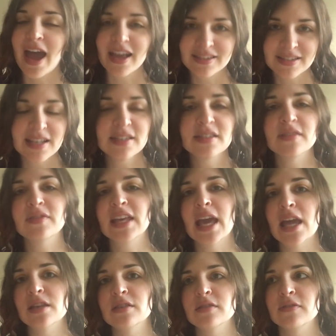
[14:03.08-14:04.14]
sense of the
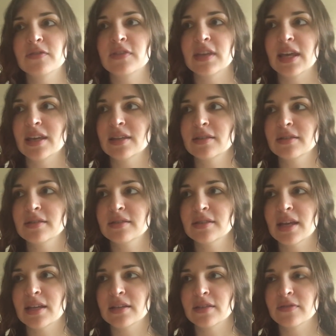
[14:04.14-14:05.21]
end of things
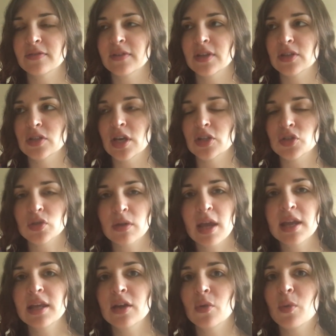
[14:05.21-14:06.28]
and of a
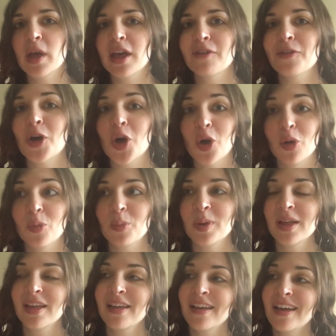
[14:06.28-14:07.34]
draining away of hope.
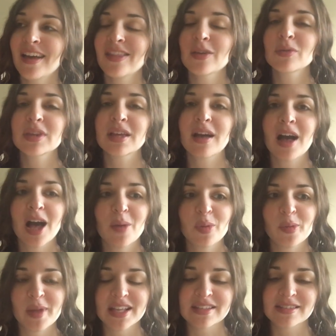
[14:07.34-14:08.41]
And that really
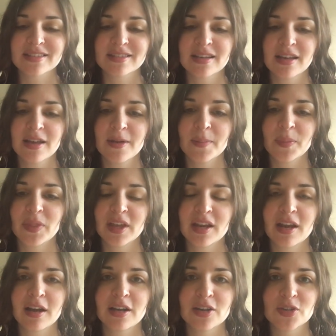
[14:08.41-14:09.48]
complements the
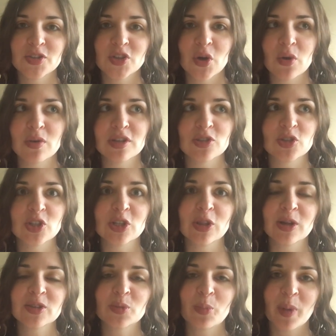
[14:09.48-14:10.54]
narrator's tone as she
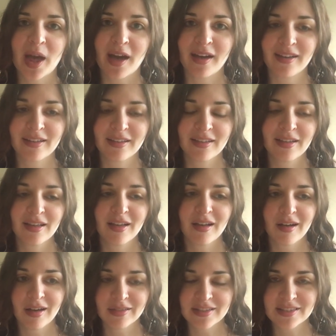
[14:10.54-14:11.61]
looks back
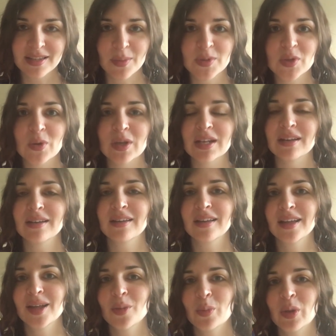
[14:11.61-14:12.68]
on the subsequent
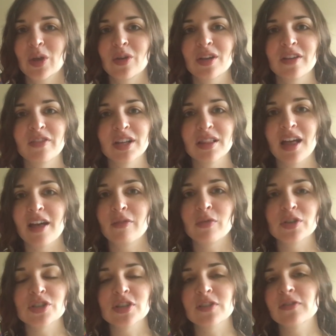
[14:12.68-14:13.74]
period of her life
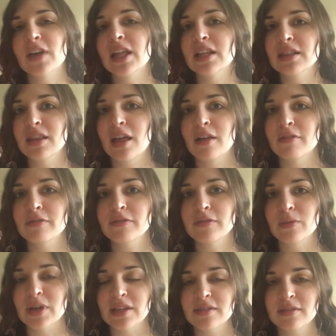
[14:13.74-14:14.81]
when she fell in love
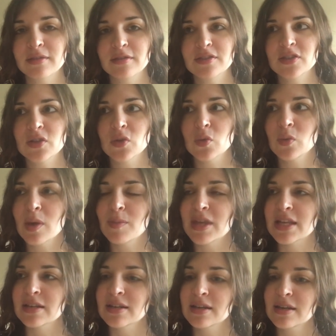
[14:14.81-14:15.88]
with two
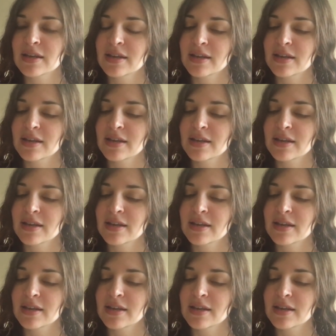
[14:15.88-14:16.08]
women,